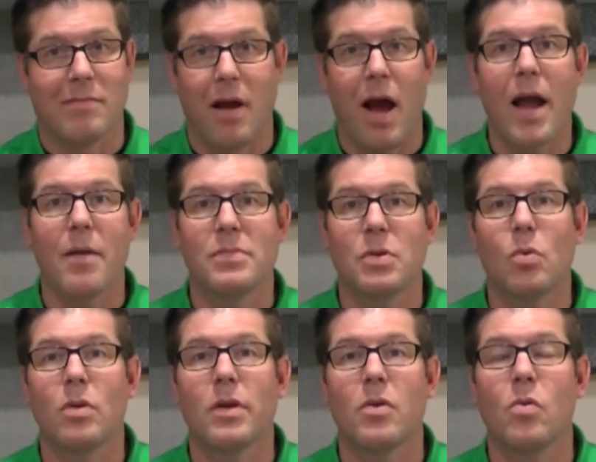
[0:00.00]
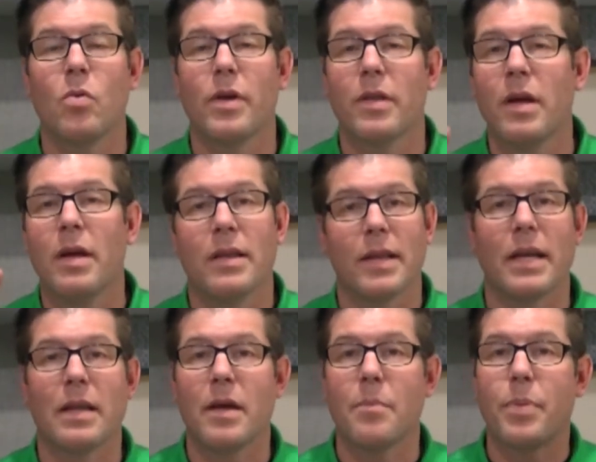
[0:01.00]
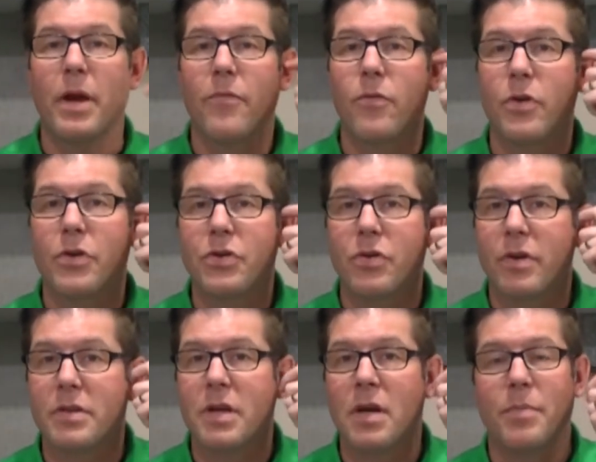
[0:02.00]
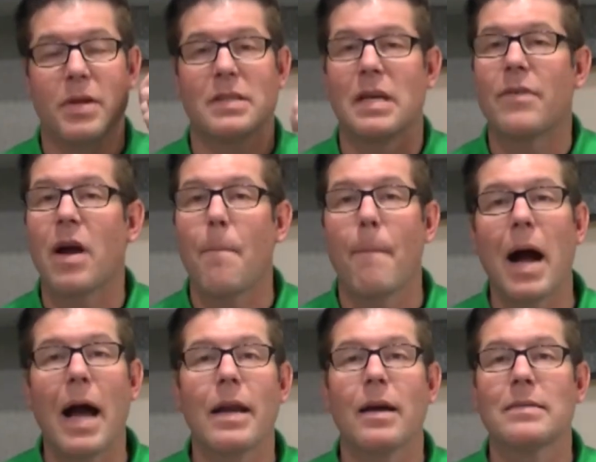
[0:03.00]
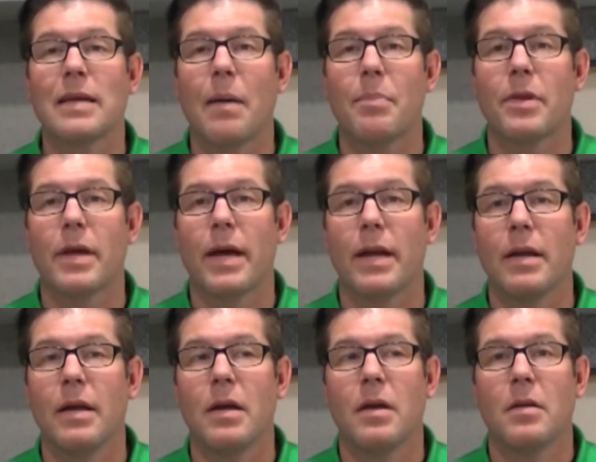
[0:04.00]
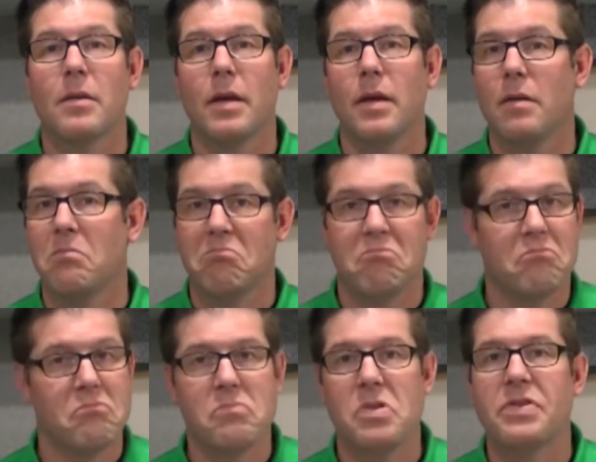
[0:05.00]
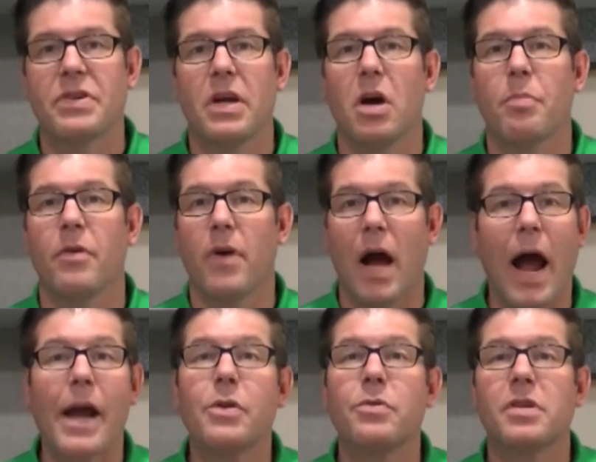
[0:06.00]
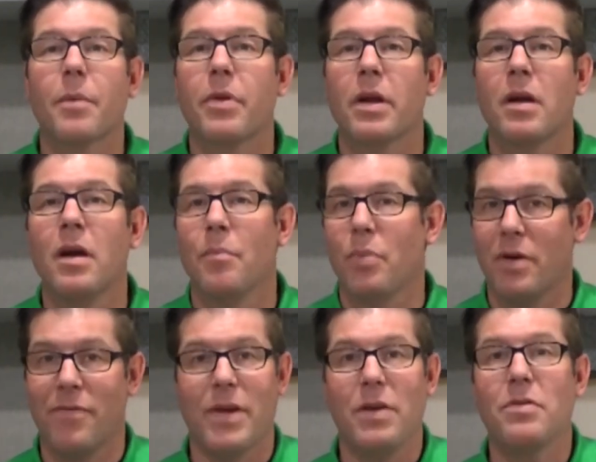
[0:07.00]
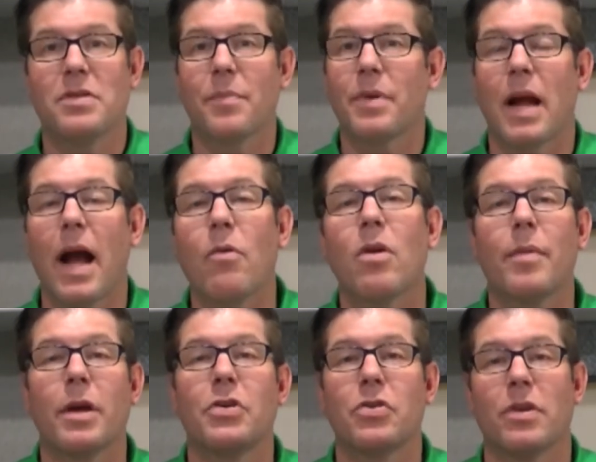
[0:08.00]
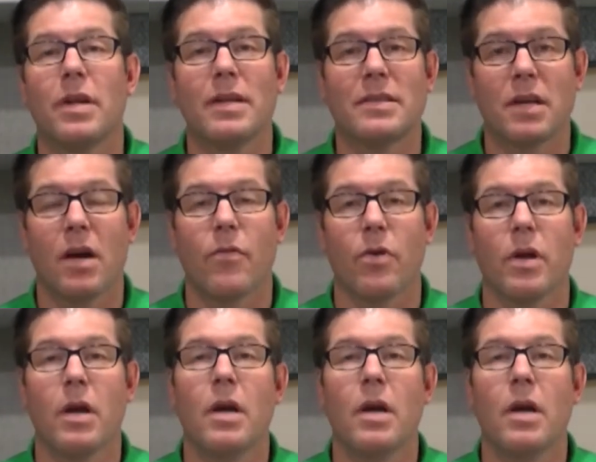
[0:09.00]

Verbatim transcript: I am totally cool with letting them pay for insurance, because I've got mine on top of that that is going to help if I do something. But if they do something, I want to make sure that it's covered.